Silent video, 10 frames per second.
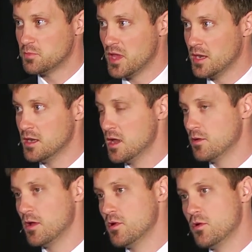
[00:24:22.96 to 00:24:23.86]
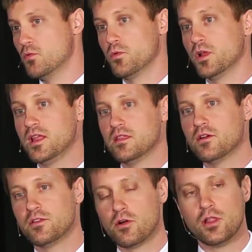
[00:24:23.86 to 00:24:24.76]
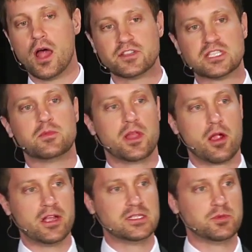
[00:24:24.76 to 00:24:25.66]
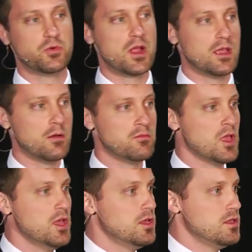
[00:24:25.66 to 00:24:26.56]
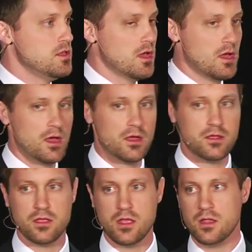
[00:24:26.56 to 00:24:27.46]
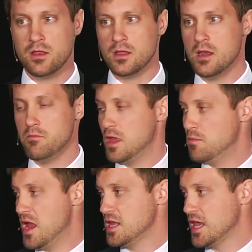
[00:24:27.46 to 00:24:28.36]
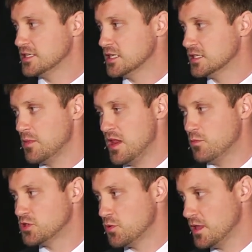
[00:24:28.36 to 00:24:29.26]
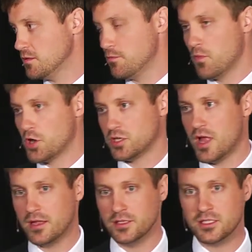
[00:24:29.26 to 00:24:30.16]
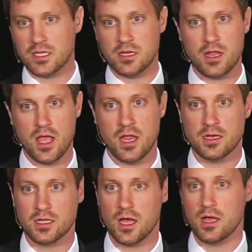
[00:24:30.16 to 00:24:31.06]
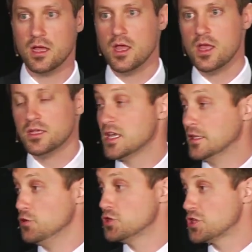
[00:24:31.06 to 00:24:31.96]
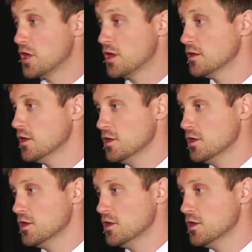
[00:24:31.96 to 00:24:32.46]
been really, there are a lot of similarities between them. In many cases, even between Marshall Islands and St. Lucia,